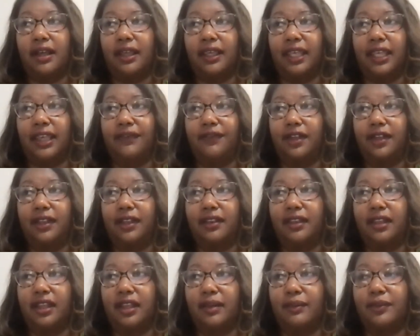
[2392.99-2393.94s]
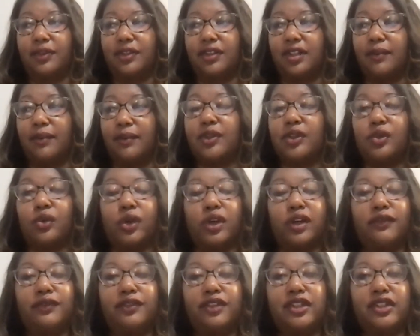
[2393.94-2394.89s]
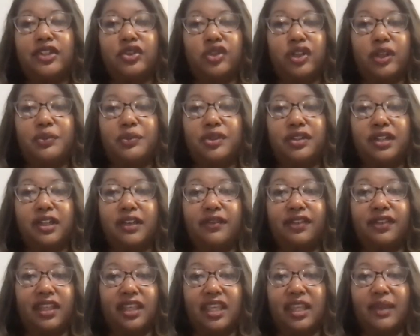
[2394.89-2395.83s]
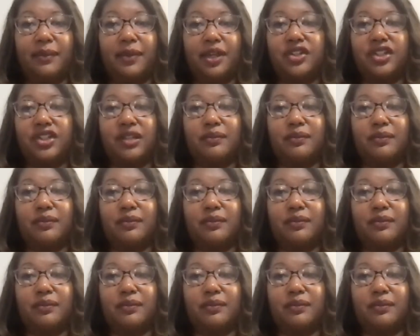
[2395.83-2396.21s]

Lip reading: giving them some sort of description of the image,